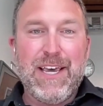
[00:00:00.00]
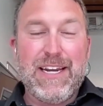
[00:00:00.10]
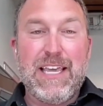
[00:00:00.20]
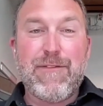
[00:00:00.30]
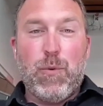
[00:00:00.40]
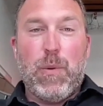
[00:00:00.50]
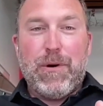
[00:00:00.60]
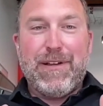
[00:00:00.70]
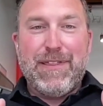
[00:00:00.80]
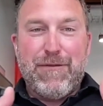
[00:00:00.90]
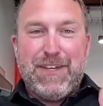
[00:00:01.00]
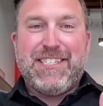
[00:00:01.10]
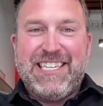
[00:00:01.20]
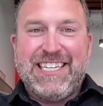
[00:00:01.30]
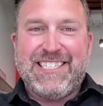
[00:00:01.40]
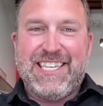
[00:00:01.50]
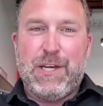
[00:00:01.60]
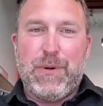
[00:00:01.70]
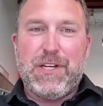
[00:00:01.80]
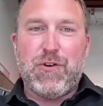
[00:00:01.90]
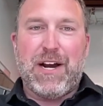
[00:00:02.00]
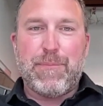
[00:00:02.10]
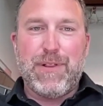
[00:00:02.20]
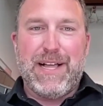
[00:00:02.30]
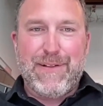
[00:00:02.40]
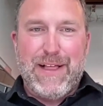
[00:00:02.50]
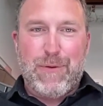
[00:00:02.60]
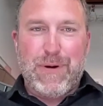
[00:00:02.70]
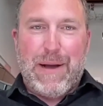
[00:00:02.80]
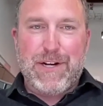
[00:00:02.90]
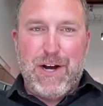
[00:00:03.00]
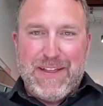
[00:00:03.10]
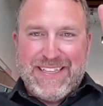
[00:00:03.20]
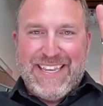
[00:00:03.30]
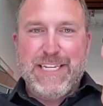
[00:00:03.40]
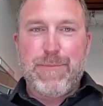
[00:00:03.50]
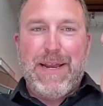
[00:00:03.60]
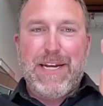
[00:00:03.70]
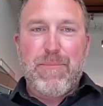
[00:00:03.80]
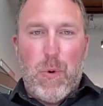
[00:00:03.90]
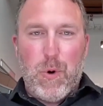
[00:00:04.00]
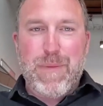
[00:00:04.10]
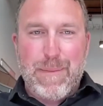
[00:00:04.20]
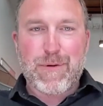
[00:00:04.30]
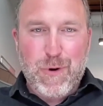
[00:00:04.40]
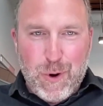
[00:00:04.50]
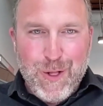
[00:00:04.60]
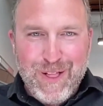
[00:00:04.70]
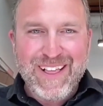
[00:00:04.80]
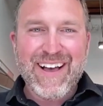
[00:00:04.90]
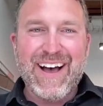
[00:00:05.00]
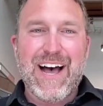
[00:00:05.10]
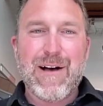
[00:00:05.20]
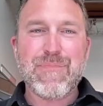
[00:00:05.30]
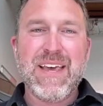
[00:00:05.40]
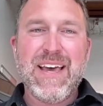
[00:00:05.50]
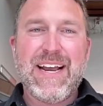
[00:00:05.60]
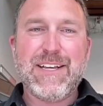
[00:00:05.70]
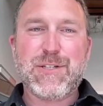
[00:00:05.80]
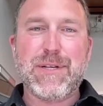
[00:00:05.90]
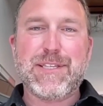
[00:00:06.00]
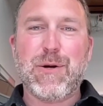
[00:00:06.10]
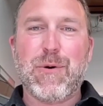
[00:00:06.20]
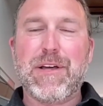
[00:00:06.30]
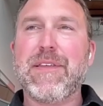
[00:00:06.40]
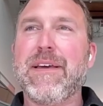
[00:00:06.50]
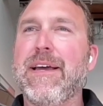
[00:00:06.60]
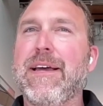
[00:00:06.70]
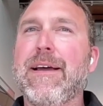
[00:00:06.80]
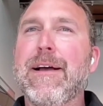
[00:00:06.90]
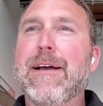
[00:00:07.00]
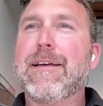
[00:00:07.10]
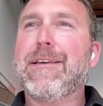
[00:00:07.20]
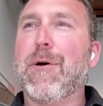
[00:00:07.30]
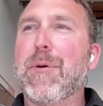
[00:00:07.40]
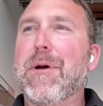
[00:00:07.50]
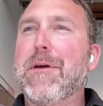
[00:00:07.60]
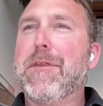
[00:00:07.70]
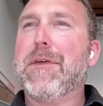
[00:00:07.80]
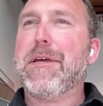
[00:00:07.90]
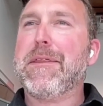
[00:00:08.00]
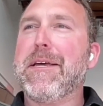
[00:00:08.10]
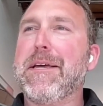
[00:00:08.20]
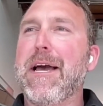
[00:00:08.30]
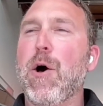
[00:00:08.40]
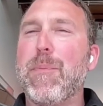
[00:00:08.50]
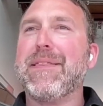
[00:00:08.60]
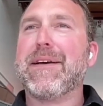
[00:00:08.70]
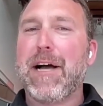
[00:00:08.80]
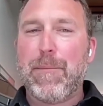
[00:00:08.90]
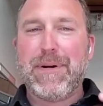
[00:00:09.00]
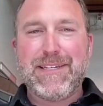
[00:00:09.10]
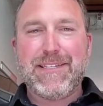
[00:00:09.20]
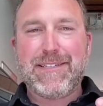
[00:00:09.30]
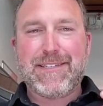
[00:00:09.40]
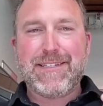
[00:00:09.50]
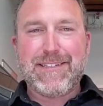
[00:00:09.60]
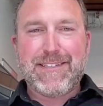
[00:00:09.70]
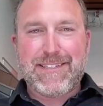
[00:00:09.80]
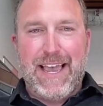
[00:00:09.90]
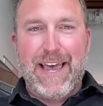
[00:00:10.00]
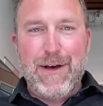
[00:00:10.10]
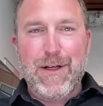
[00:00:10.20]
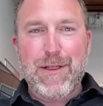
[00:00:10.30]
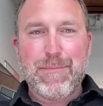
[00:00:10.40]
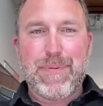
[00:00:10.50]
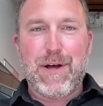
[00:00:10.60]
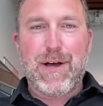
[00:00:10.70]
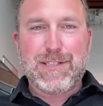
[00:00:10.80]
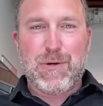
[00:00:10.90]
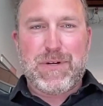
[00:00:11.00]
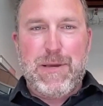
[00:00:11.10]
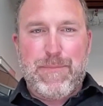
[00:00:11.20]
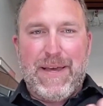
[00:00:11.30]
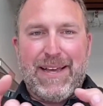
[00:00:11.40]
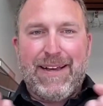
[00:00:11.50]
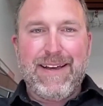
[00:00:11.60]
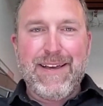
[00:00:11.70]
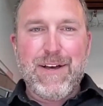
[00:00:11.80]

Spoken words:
And even when we're in the VC seat, we try to play like what I would call like the independent board member role. So it's sort of the helping the companies scale, but also keeping